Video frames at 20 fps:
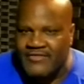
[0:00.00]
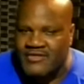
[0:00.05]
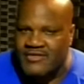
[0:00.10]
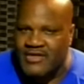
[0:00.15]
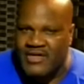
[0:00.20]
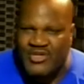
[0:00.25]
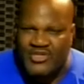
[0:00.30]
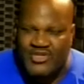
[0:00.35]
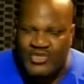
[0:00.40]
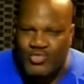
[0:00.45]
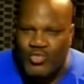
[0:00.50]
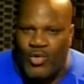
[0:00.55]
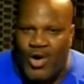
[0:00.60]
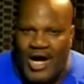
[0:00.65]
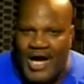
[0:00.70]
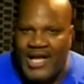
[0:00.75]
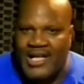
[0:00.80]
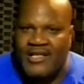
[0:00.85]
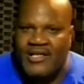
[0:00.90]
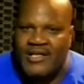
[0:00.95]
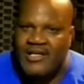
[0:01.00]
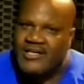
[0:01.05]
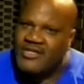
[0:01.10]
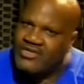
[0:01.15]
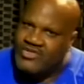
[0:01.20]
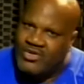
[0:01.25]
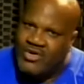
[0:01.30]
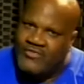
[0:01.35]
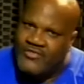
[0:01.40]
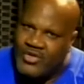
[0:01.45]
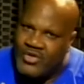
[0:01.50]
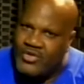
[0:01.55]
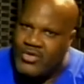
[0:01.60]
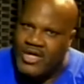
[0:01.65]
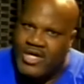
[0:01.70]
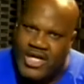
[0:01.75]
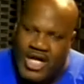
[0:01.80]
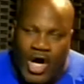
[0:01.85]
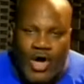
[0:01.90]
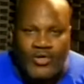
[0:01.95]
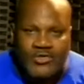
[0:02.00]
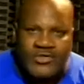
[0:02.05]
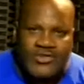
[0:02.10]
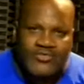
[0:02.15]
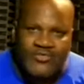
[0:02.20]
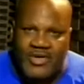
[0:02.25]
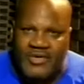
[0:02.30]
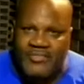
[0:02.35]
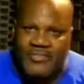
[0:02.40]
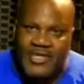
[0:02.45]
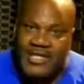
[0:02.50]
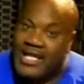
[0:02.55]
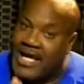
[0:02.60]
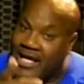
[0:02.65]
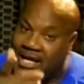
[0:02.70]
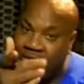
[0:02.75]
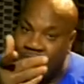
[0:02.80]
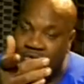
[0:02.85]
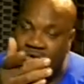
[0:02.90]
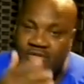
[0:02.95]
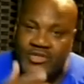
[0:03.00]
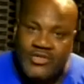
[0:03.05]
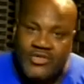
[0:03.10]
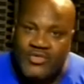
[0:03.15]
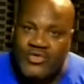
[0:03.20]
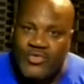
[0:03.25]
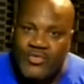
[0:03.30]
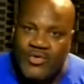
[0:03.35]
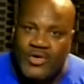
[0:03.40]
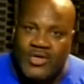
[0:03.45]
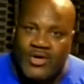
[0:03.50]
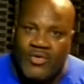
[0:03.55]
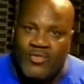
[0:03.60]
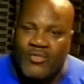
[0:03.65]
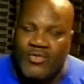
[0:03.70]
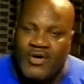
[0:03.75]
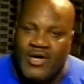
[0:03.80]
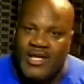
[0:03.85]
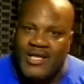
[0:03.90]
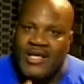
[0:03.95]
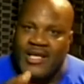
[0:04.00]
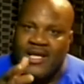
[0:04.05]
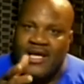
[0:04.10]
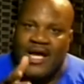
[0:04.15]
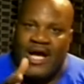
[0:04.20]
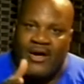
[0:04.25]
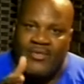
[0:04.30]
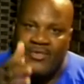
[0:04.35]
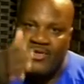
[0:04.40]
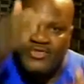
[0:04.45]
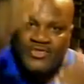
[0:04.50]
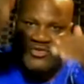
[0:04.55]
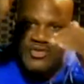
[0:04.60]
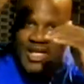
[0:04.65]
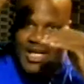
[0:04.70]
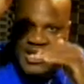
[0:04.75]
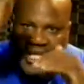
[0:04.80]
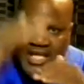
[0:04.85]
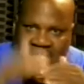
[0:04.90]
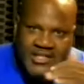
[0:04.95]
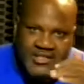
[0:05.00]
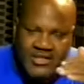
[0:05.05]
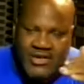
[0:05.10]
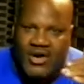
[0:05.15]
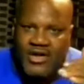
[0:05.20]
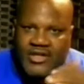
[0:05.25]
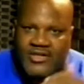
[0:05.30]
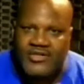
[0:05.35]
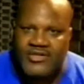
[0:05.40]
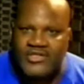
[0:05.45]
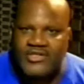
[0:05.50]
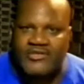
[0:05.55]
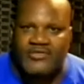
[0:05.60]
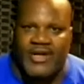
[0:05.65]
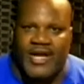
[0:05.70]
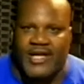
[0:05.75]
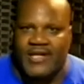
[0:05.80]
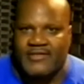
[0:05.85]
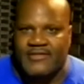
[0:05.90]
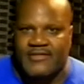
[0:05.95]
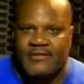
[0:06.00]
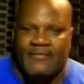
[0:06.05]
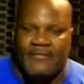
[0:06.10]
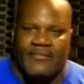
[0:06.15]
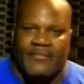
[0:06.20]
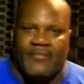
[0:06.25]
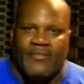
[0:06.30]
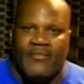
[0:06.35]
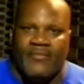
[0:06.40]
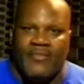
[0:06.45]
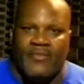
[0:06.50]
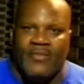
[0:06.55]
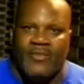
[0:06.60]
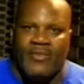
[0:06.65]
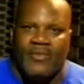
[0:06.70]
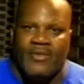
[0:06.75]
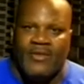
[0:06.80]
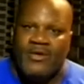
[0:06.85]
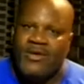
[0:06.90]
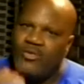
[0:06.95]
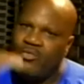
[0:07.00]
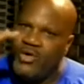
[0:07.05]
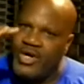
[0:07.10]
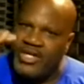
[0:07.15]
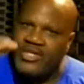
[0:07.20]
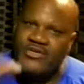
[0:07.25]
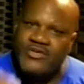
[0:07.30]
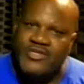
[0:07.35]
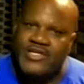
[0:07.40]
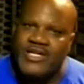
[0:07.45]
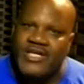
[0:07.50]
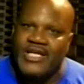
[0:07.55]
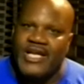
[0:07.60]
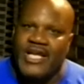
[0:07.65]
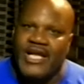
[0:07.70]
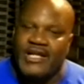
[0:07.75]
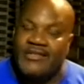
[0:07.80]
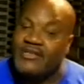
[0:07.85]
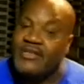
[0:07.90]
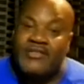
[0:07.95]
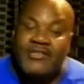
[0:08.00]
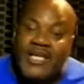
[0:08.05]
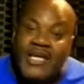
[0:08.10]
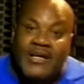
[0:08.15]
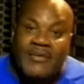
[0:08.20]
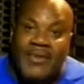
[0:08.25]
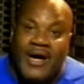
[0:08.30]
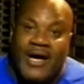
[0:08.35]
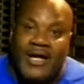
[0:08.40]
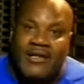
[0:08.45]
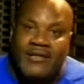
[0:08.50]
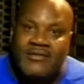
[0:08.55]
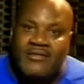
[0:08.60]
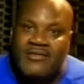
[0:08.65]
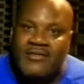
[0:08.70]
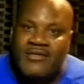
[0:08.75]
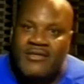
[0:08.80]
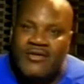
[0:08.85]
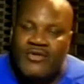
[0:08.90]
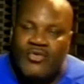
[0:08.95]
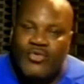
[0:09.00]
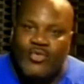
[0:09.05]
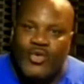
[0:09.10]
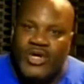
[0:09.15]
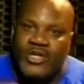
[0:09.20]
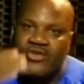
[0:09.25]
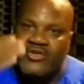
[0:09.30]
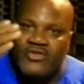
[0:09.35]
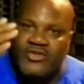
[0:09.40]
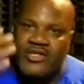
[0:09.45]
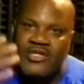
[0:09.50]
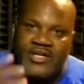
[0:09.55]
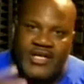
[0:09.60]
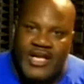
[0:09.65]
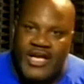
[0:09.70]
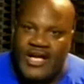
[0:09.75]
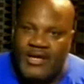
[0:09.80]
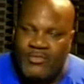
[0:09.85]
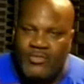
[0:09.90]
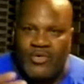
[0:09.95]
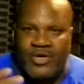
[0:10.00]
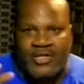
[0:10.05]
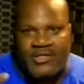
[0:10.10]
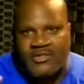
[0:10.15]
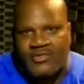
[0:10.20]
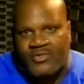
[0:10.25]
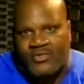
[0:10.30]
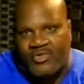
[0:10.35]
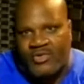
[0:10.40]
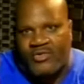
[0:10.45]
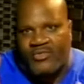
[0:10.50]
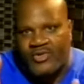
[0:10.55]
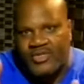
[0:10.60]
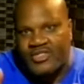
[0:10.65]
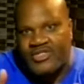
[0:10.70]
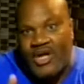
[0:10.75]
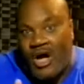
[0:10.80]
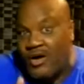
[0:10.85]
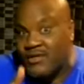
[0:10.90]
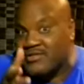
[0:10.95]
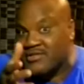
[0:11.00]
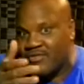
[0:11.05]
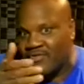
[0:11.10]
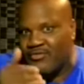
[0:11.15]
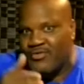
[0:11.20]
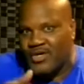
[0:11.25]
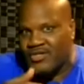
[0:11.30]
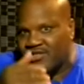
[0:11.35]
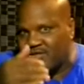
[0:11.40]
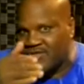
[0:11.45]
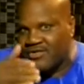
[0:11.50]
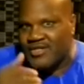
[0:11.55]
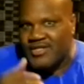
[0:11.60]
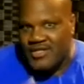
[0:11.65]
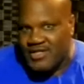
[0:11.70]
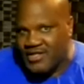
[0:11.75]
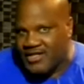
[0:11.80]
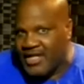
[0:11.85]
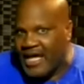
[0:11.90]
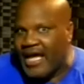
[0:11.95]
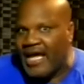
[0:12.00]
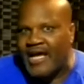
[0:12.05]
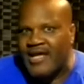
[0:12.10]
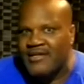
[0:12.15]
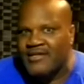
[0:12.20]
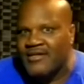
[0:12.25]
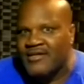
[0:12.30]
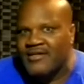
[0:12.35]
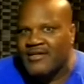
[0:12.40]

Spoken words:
It's called a SWOT. So if you are coaching with me like I want you to do one-on-one, I want you to list all of your strengths. What are you good at? Just think about it. What are you good at? What's the results of what you're good at?